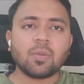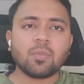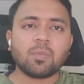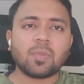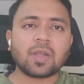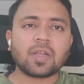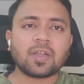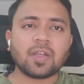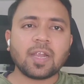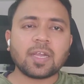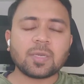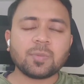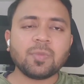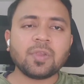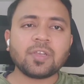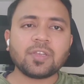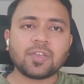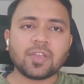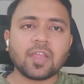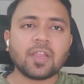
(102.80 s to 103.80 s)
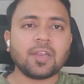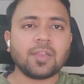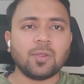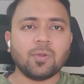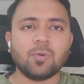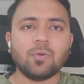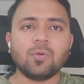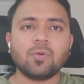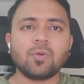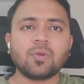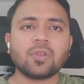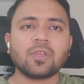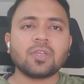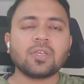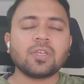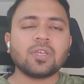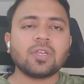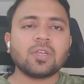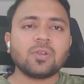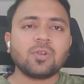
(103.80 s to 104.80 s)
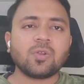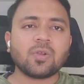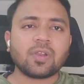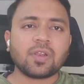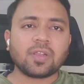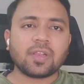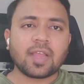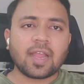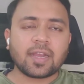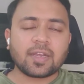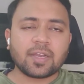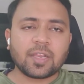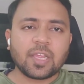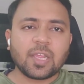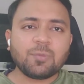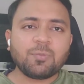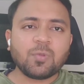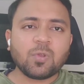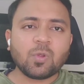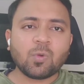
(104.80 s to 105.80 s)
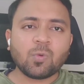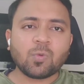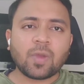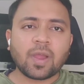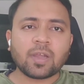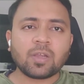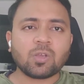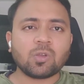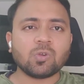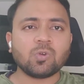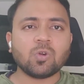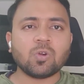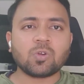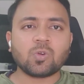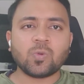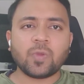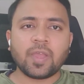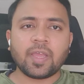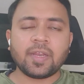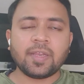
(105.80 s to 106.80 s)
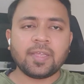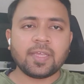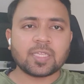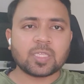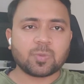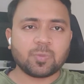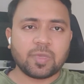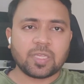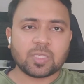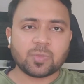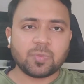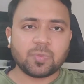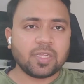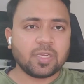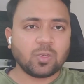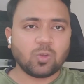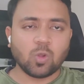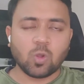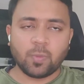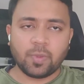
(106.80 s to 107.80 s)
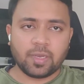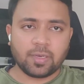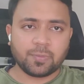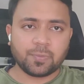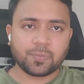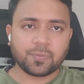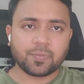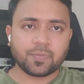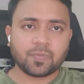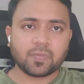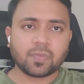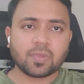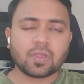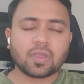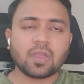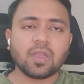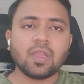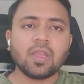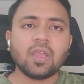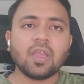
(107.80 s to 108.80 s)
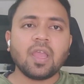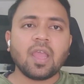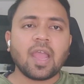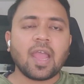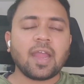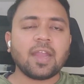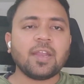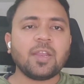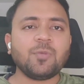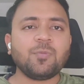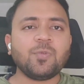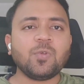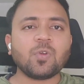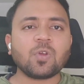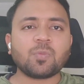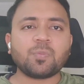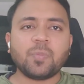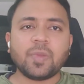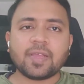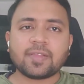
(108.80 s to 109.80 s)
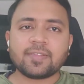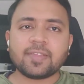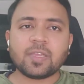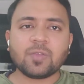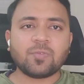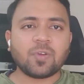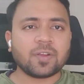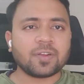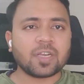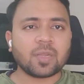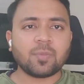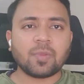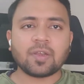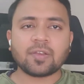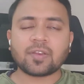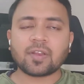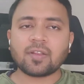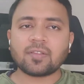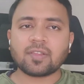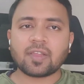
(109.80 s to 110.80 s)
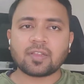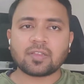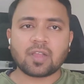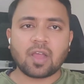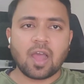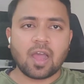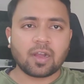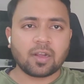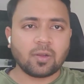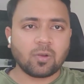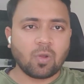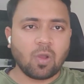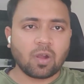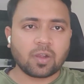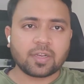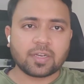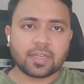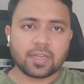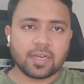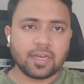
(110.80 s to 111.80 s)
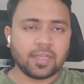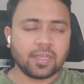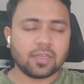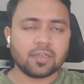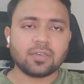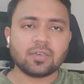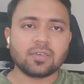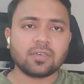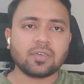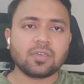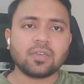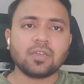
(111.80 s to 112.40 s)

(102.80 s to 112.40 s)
But let me tell you that if you want to go to any specific domain and if your basic fundamentals are not clear,